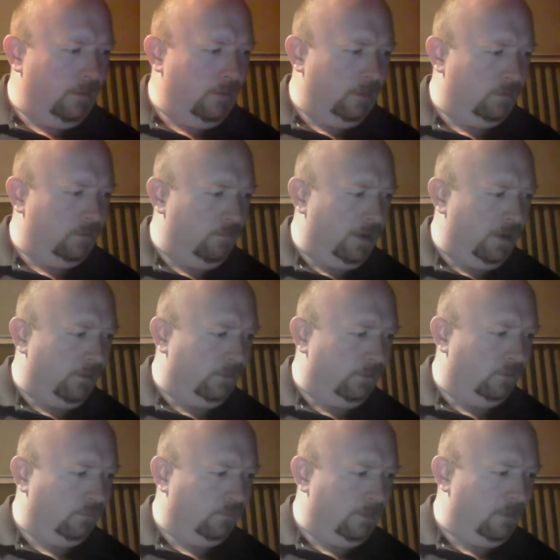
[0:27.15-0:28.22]
This beer
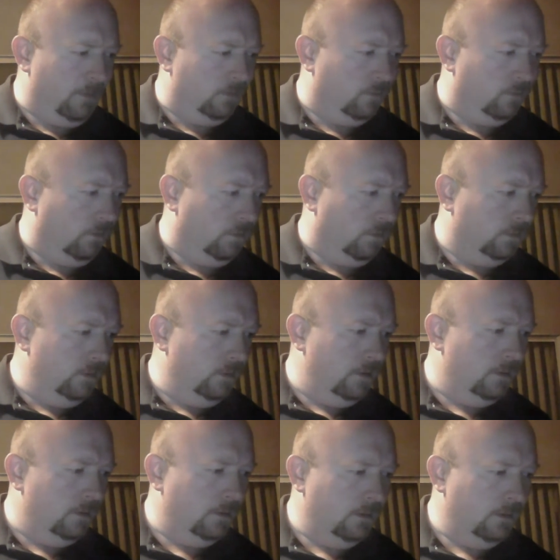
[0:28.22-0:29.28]
is 3 months old.
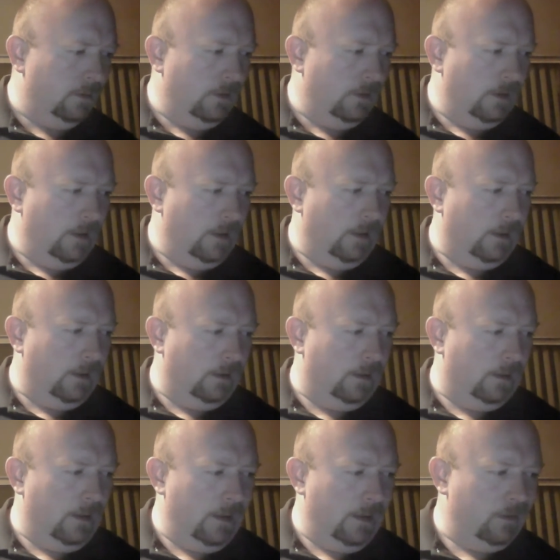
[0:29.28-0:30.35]

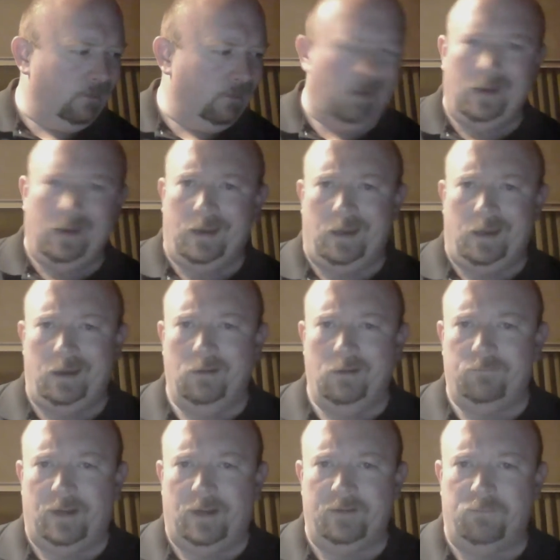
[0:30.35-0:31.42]
Has a
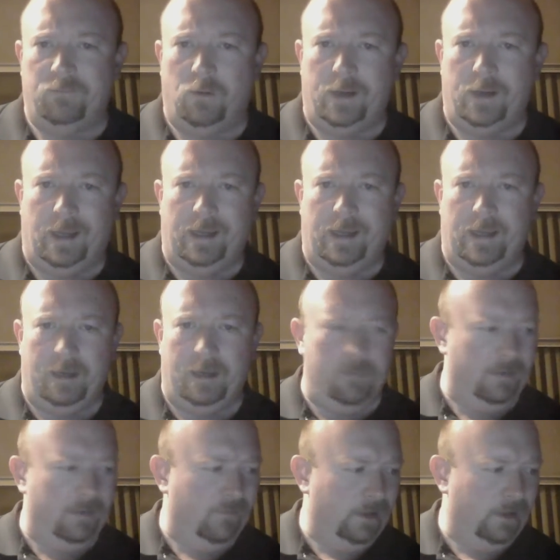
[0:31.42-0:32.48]
5.8
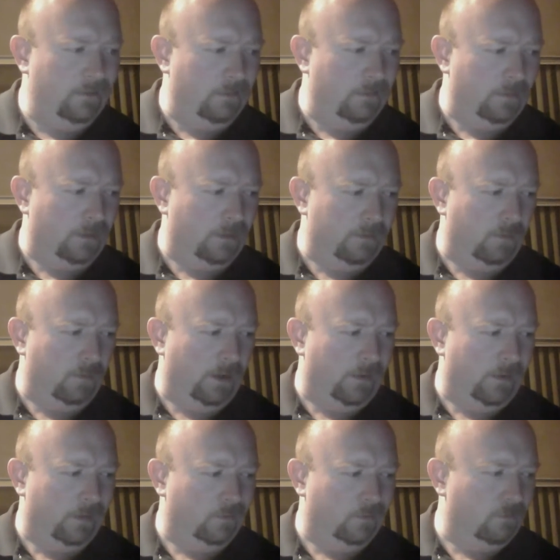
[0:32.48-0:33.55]
ABV. Typically
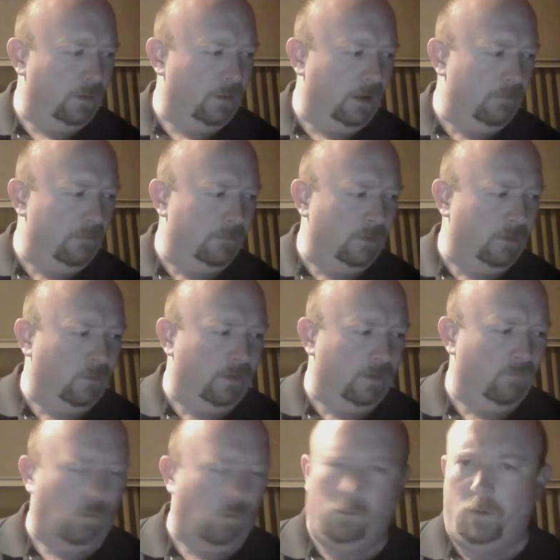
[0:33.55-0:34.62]
brown ales would come in
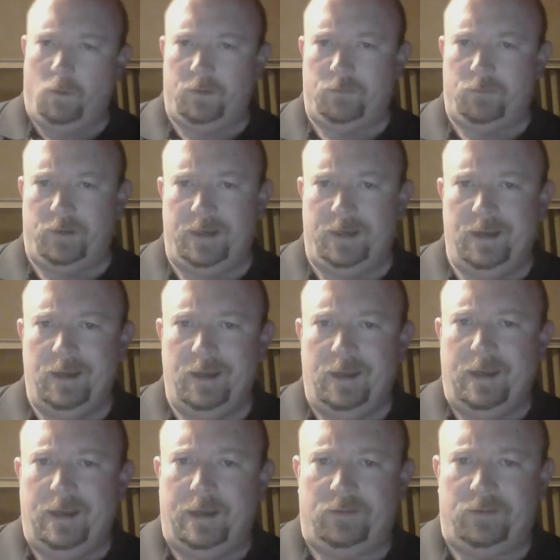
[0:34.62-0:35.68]
between 4.3
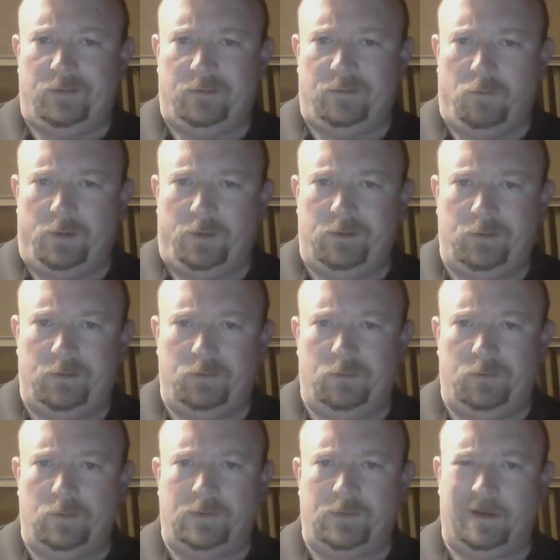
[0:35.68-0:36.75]
and 6.2,
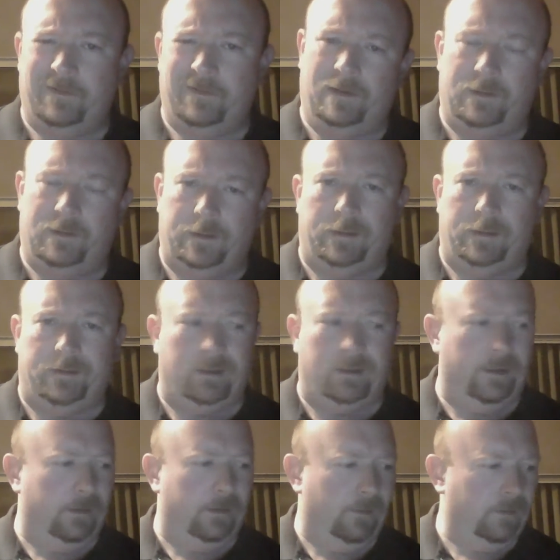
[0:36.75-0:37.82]
so it's actually a little at the
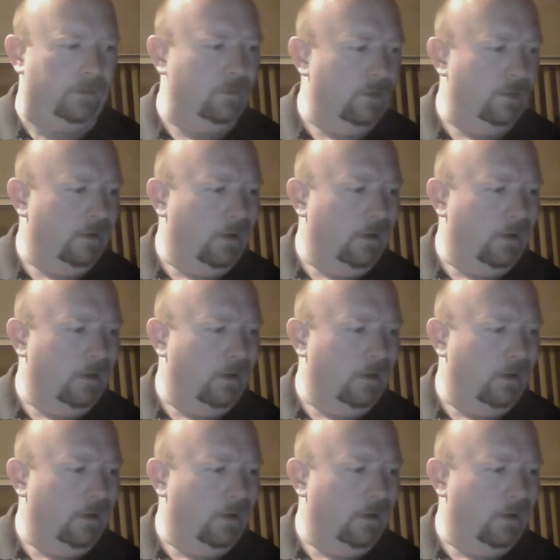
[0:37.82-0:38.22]
higher end.